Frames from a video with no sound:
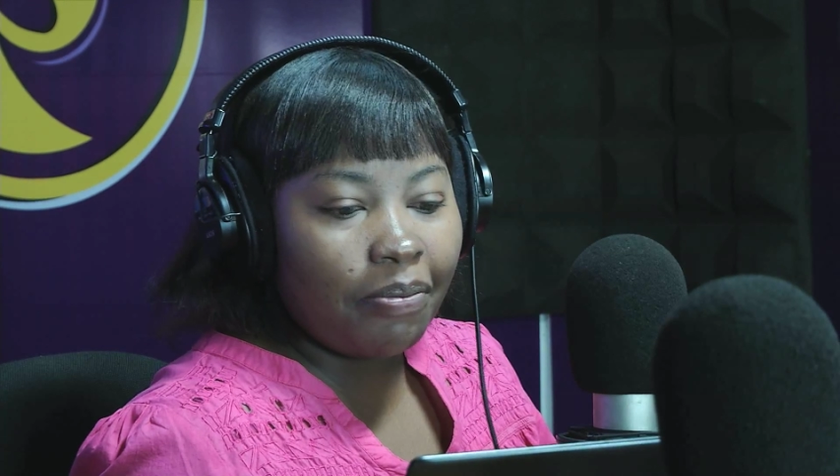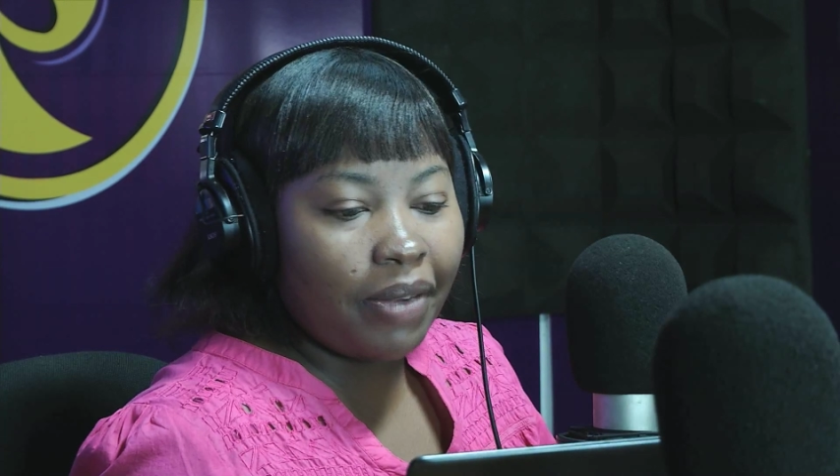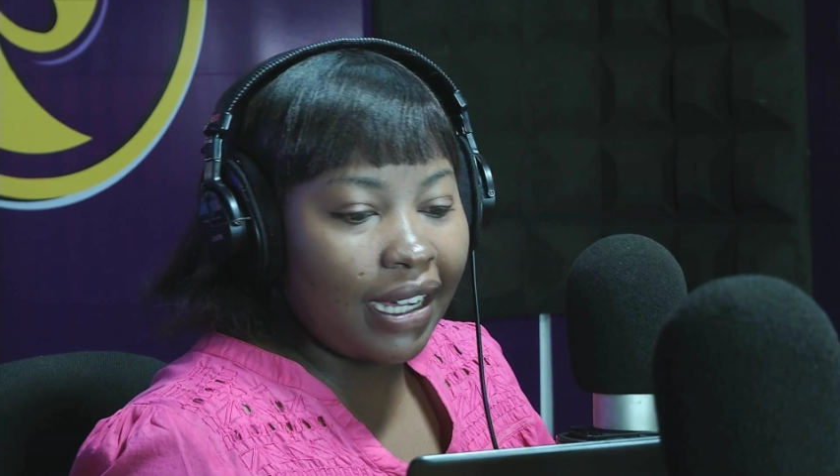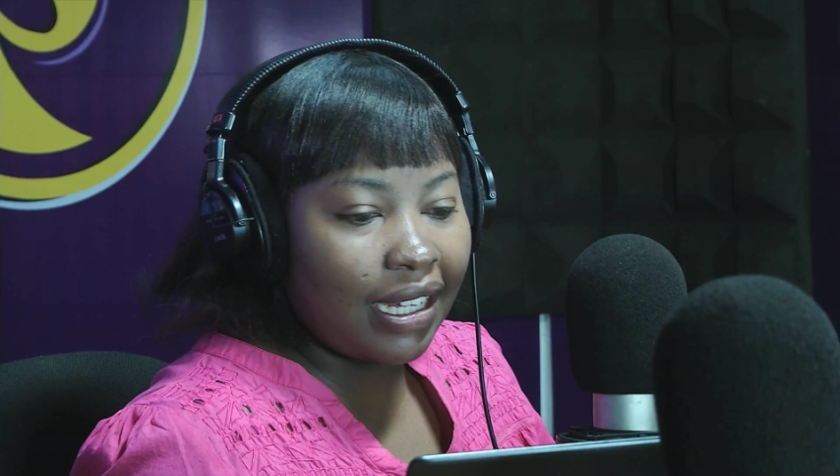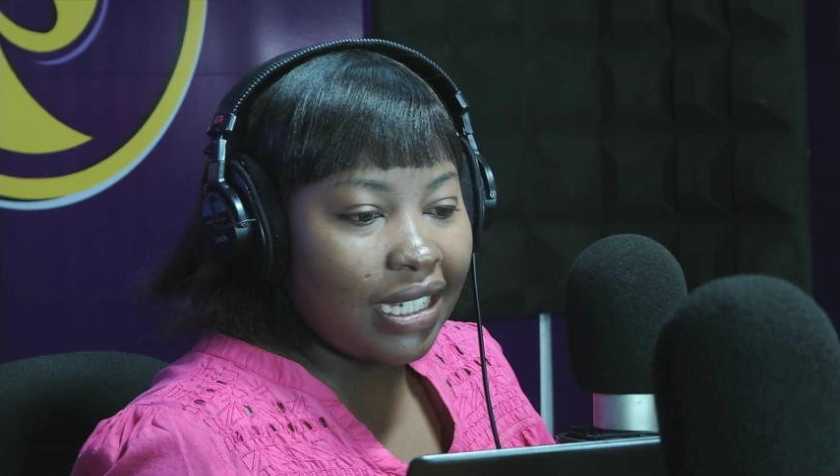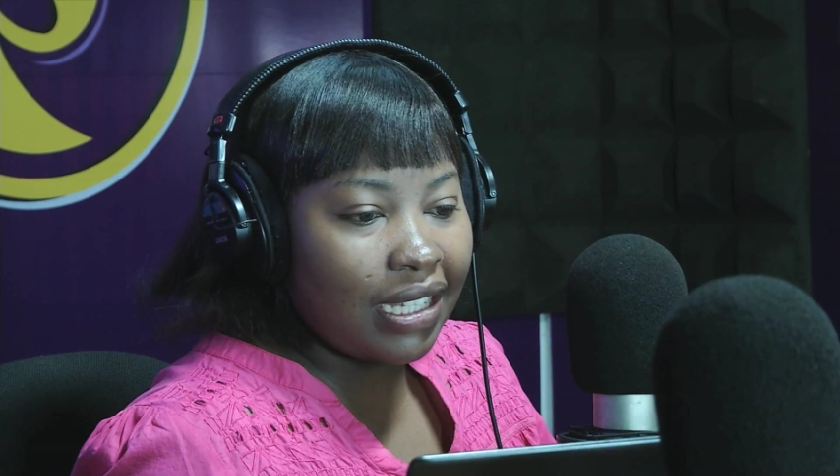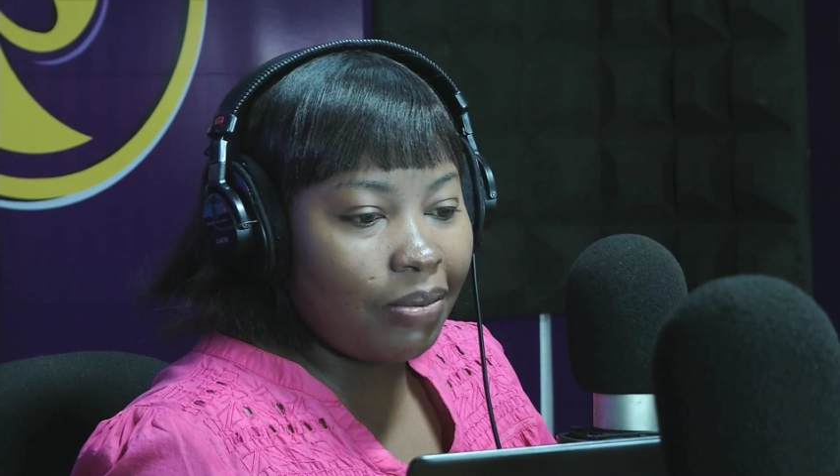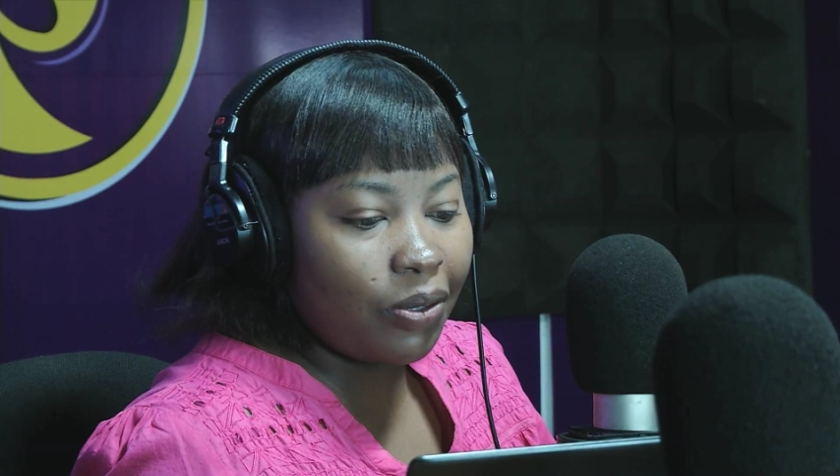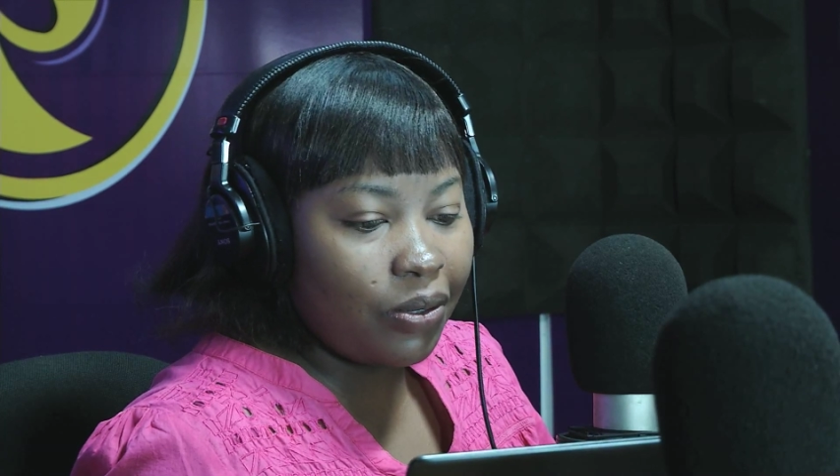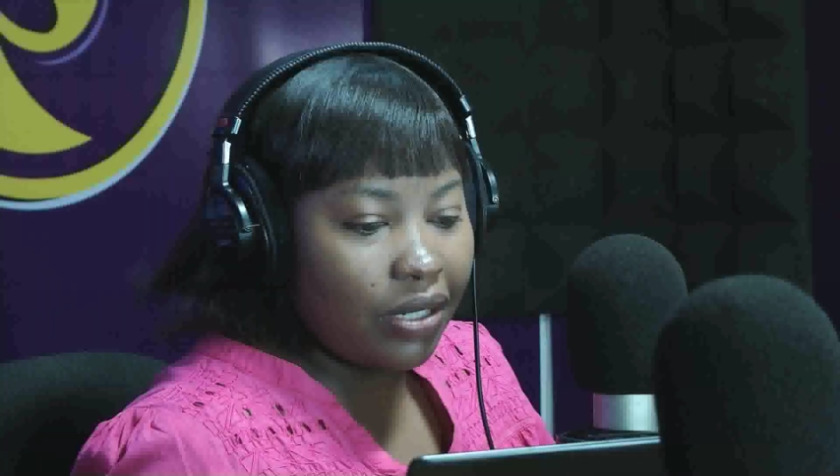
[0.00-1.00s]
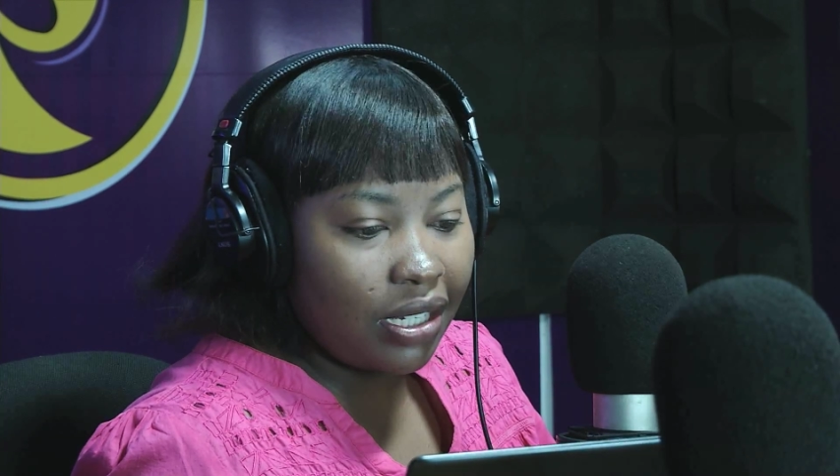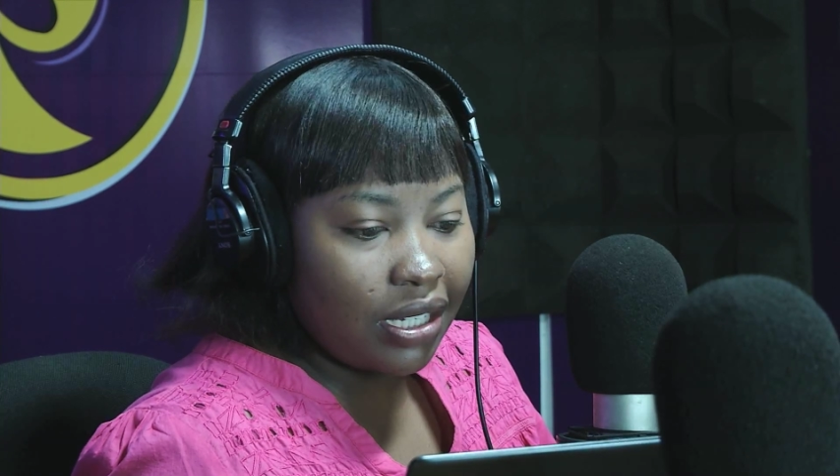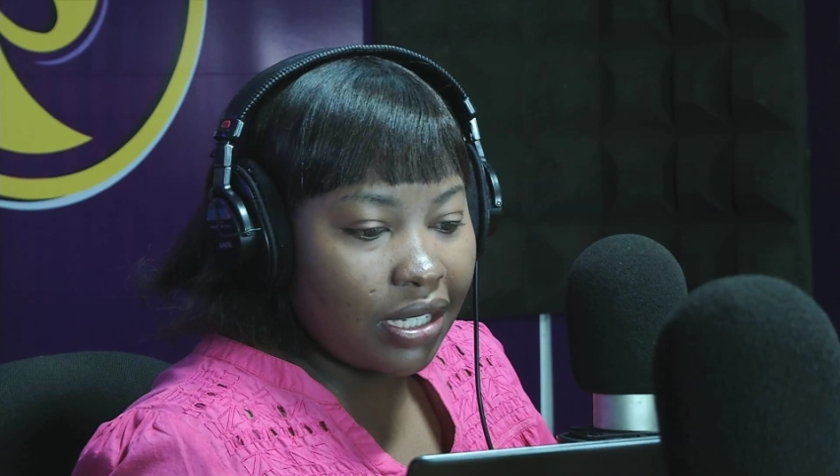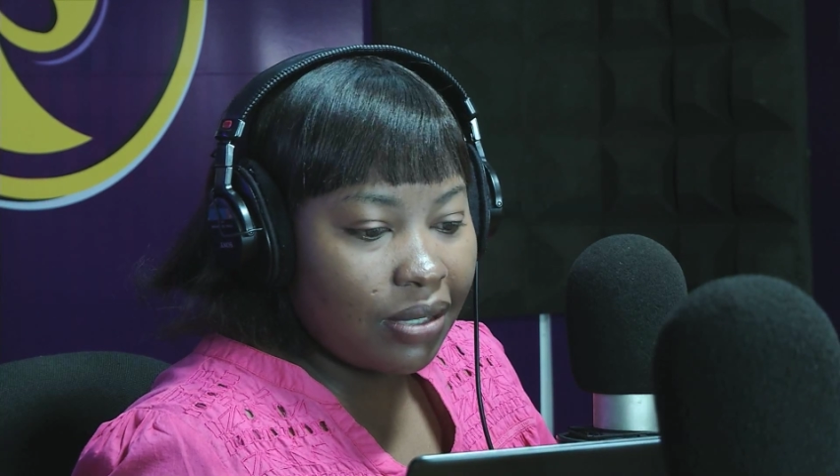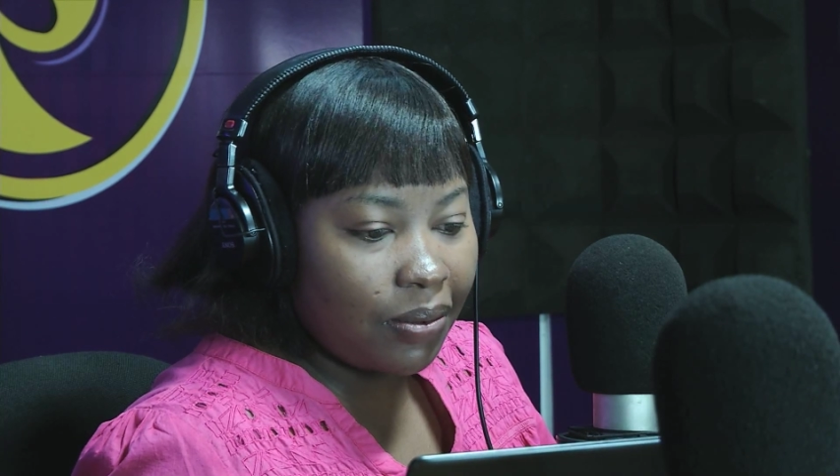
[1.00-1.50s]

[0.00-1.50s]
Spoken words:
bagging some goodies